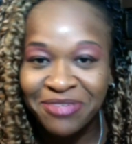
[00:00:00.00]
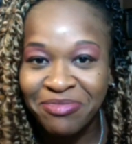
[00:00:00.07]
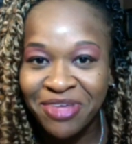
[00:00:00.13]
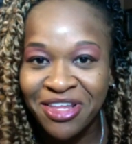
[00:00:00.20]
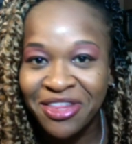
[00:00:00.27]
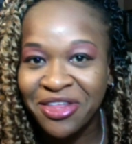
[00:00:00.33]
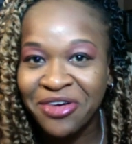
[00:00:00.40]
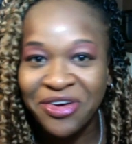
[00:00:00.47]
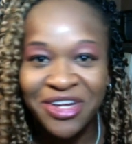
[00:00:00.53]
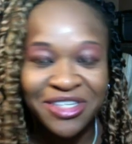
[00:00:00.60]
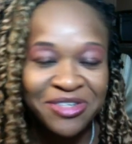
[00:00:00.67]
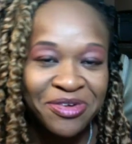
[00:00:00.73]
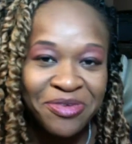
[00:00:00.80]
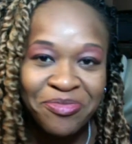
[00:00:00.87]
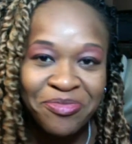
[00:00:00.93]
mean there
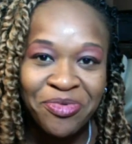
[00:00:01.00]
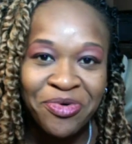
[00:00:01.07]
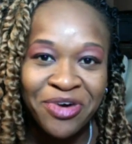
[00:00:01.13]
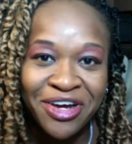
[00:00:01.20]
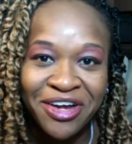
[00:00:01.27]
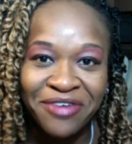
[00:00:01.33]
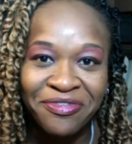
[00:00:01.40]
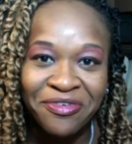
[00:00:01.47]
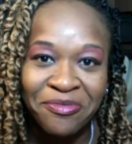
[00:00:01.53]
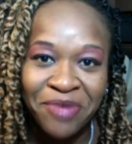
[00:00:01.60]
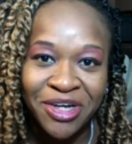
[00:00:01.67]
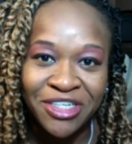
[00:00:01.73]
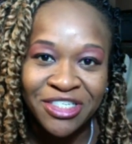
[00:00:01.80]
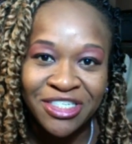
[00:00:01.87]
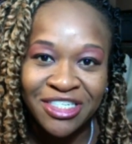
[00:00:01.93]
isn't important
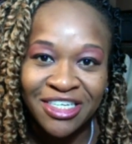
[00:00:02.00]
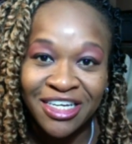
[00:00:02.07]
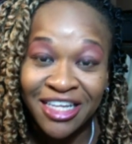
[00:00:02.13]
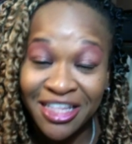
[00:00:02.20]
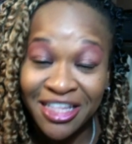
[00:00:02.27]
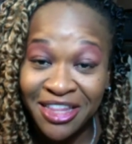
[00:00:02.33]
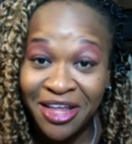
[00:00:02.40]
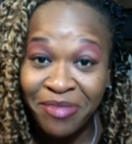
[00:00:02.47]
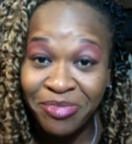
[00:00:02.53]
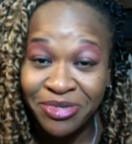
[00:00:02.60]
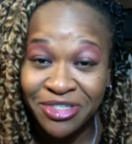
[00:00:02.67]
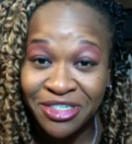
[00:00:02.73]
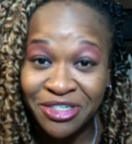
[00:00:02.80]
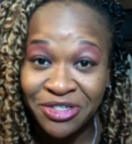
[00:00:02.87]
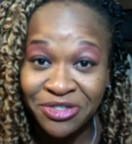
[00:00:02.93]
information in that
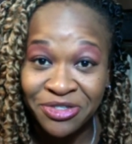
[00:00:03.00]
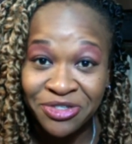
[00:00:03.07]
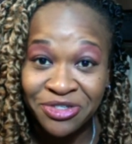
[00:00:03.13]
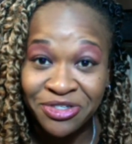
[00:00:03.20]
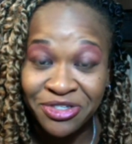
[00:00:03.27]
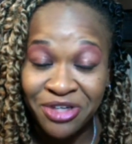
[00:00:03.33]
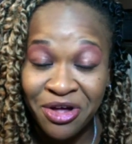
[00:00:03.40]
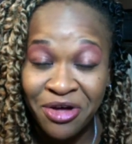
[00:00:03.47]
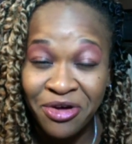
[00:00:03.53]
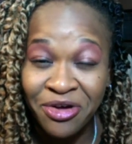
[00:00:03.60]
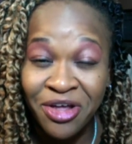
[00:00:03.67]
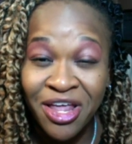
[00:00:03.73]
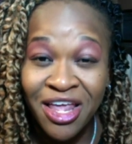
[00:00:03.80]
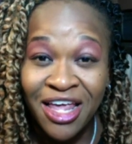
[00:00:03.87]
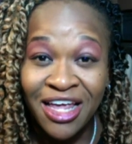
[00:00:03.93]
particular
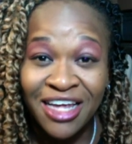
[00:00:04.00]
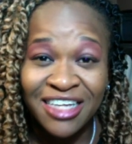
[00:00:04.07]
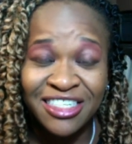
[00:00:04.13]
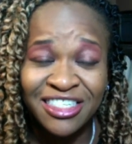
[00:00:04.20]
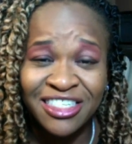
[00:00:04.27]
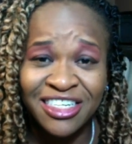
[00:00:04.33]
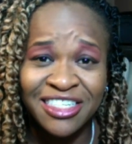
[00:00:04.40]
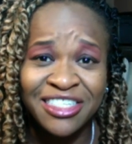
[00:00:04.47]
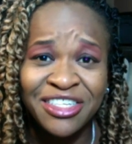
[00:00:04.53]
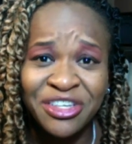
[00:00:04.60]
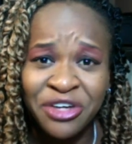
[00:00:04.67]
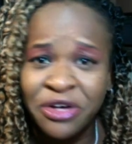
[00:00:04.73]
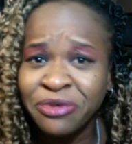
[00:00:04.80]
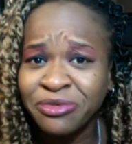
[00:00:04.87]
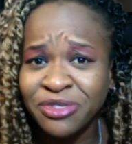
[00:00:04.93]
song. It's just
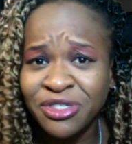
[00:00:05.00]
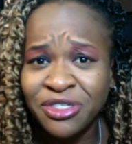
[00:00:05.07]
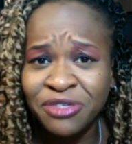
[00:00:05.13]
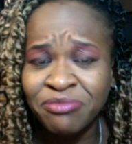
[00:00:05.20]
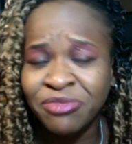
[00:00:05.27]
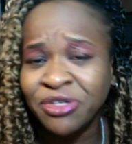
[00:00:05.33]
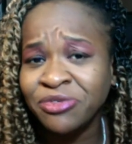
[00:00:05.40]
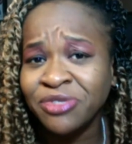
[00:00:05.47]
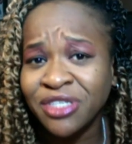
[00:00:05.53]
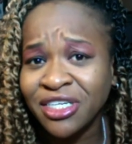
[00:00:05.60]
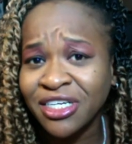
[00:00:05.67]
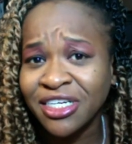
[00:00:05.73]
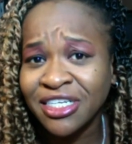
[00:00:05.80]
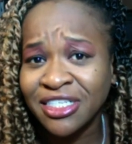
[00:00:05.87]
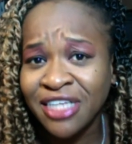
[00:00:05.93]
notes to
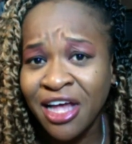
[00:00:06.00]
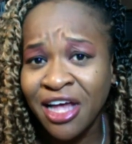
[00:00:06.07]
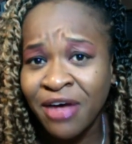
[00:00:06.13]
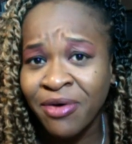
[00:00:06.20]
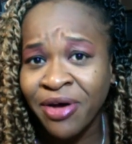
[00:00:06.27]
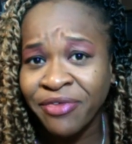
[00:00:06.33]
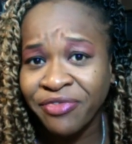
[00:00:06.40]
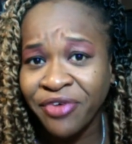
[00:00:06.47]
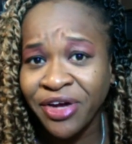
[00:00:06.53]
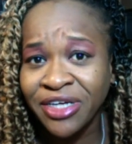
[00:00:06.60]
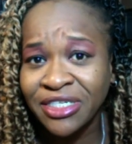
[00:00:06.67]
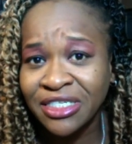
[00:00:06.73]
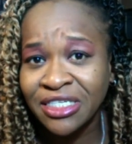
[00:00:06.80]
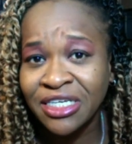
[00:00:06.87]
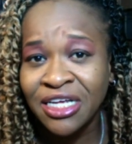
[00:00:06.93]
music, is how I
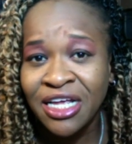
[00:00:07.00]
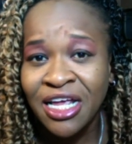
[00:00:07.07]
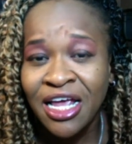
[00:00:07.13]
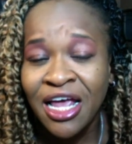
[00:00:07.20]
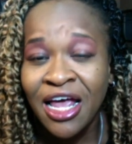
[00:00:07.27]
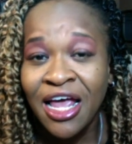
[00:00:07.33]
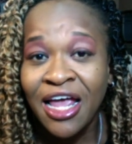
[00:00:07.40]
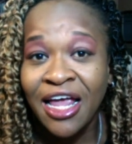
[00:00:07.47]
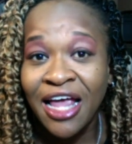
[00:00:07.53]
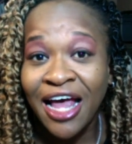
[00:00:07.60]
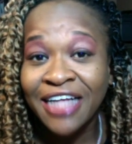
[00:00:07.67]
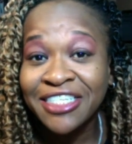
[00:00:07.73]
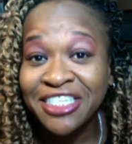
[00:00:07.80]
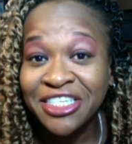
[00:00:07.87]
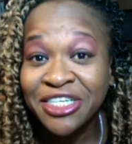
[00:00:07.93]
phrase it.
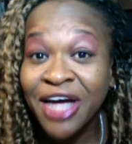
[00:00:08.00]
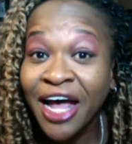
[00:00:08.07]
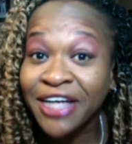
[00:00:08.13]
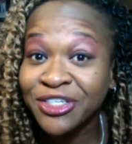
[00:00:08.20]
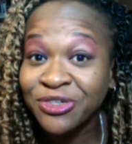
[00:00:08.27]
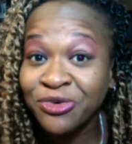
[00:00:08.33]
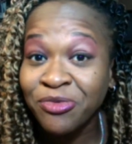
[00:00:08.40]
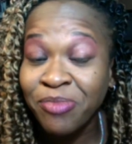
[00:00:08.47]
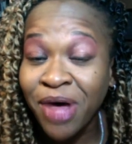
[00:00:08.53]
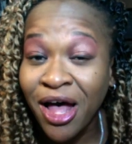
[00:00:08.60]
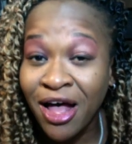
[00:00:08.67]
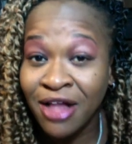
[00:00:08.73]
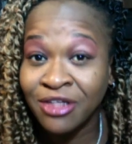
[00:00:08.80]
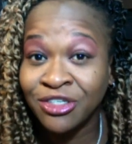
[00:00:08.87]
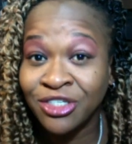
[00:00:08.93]
I teach high school
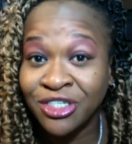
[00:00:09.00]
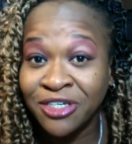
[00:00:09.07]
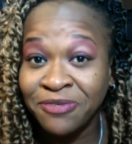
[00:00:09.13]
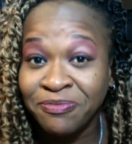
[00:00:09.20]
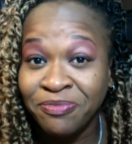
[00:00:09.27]
biology.